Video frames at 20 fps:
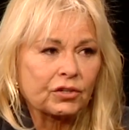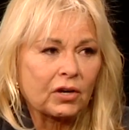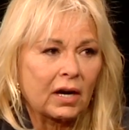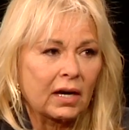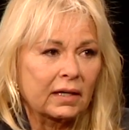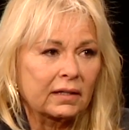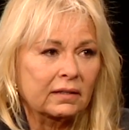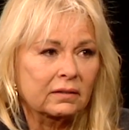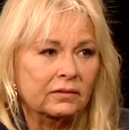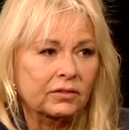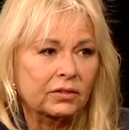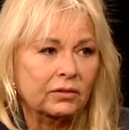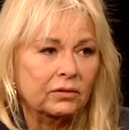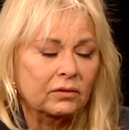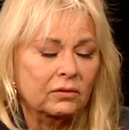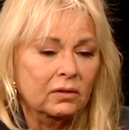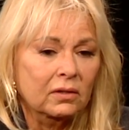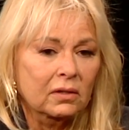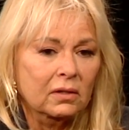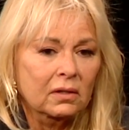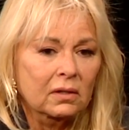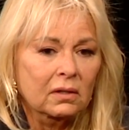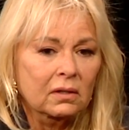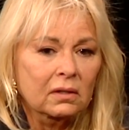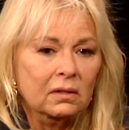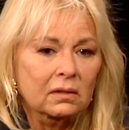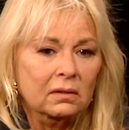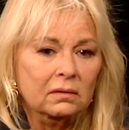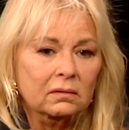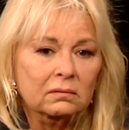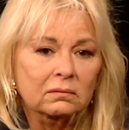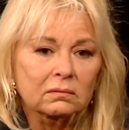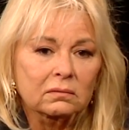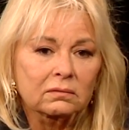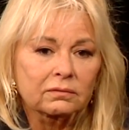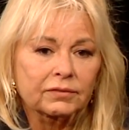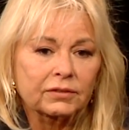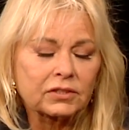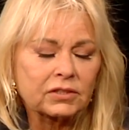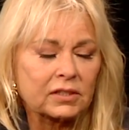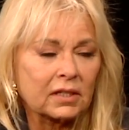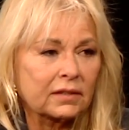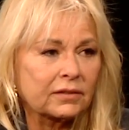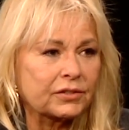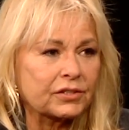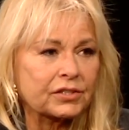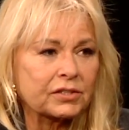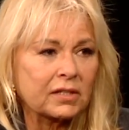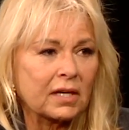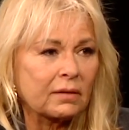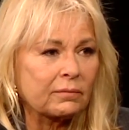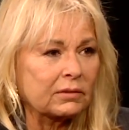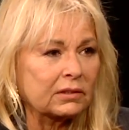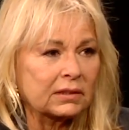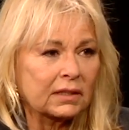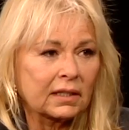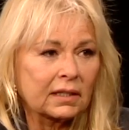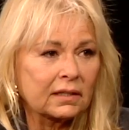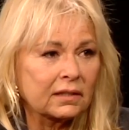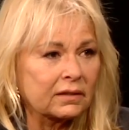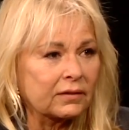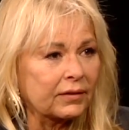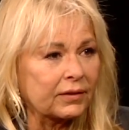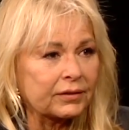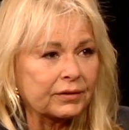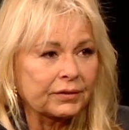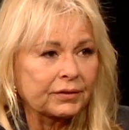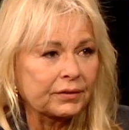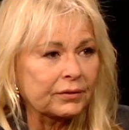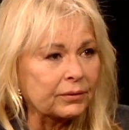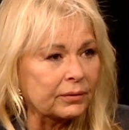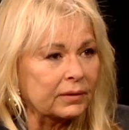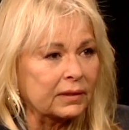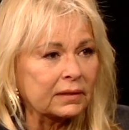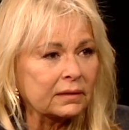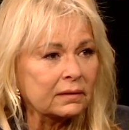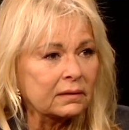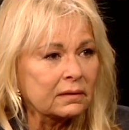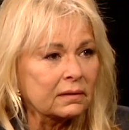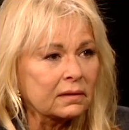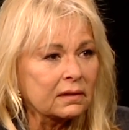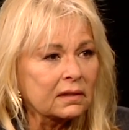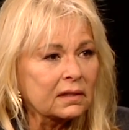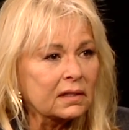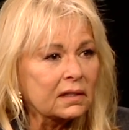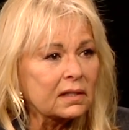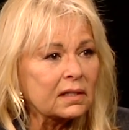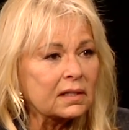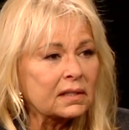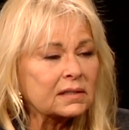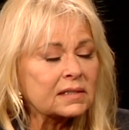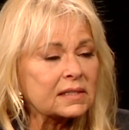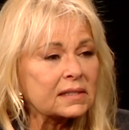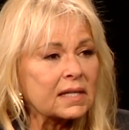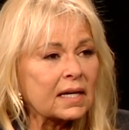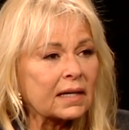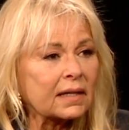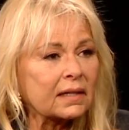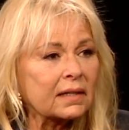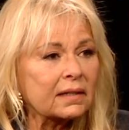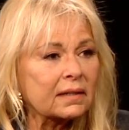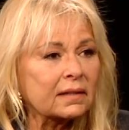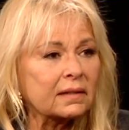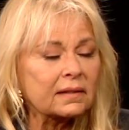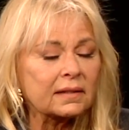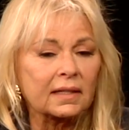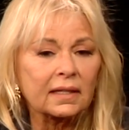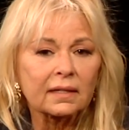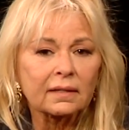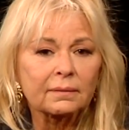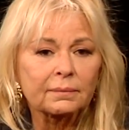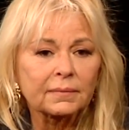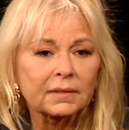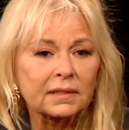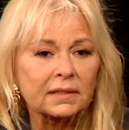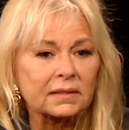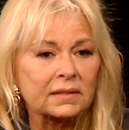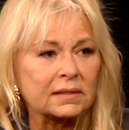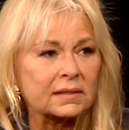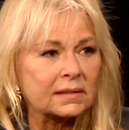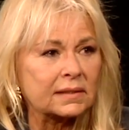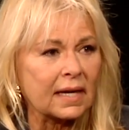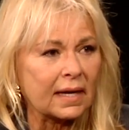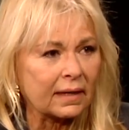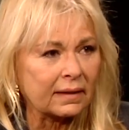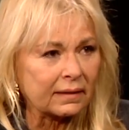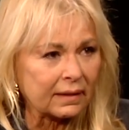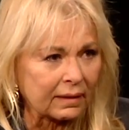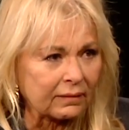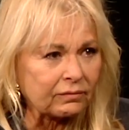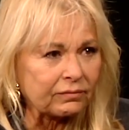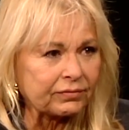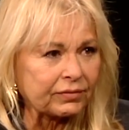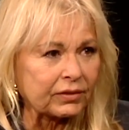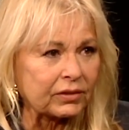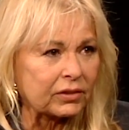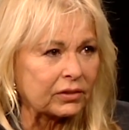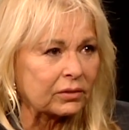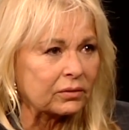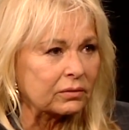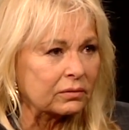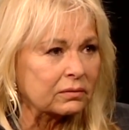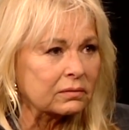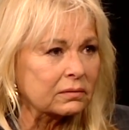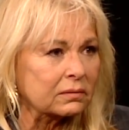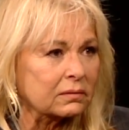tried to first understand what in the hell they're doing, yeah, and second get them to stand up for